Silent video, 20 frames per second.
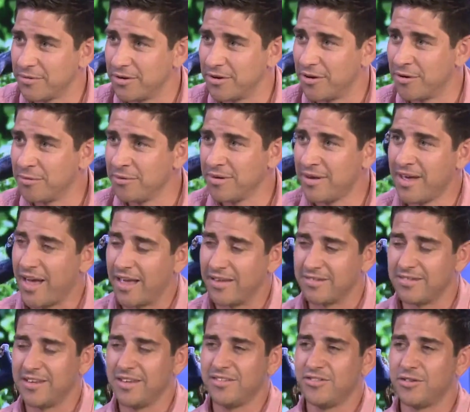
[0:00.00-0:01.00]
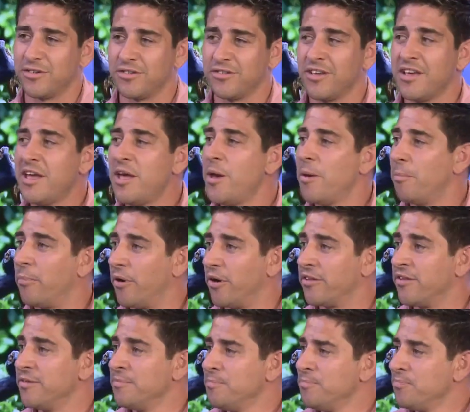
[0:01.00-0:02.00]
You know, ancestors.
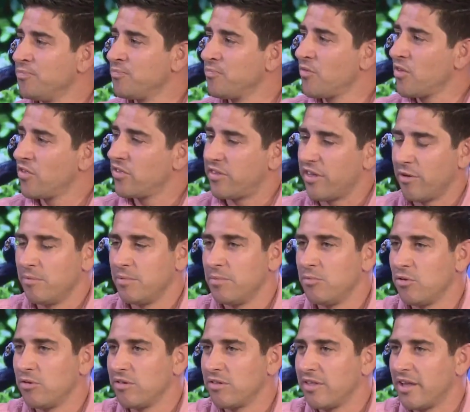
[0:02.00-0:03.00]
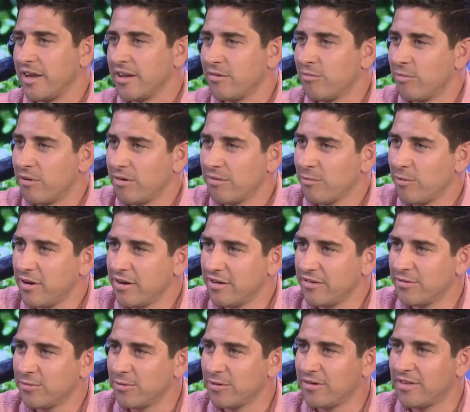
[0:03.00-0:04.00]
But tell me more, like what
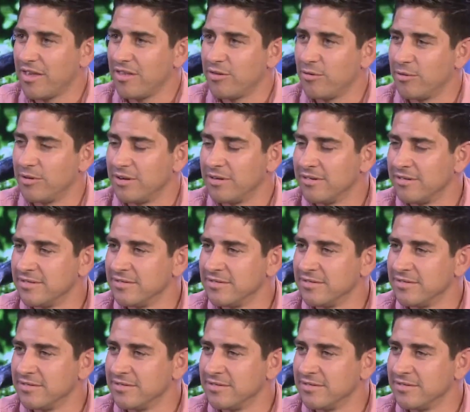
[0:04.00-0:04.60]
else were they doing?